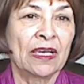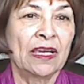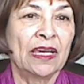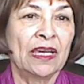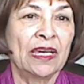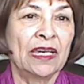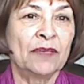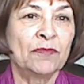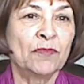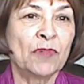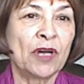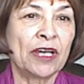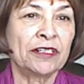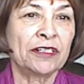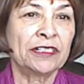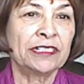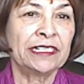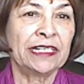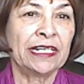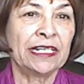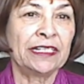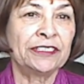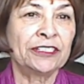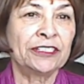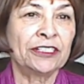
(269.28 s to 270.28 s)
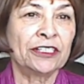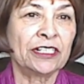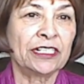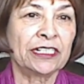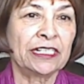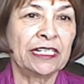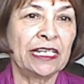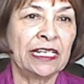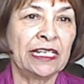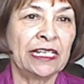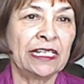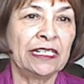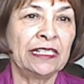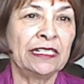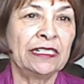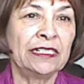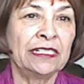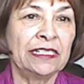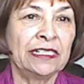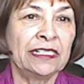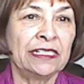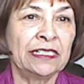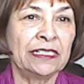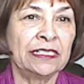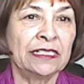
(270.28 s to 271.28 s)
And modern day
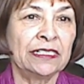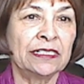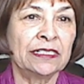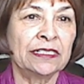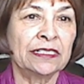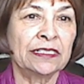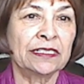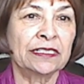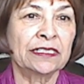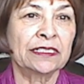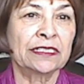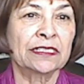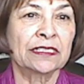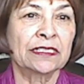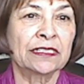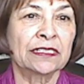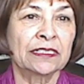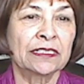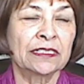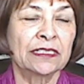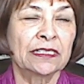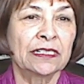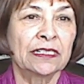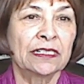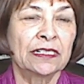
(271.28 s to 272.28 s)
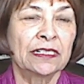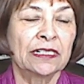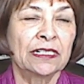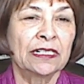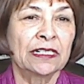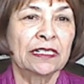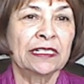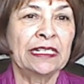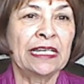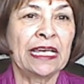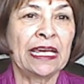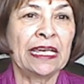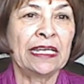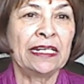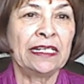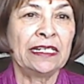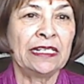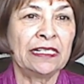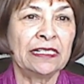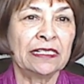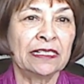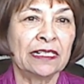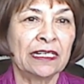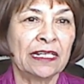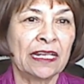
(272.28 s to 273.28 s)
Turkey is
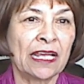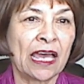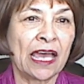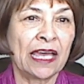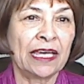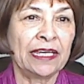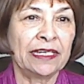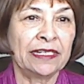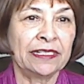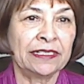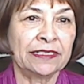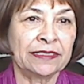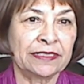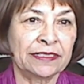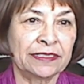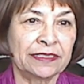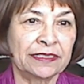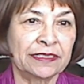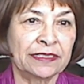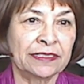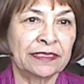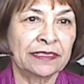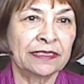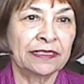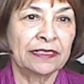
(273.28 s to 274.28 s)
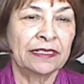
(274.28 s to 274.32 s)
gaining alliance.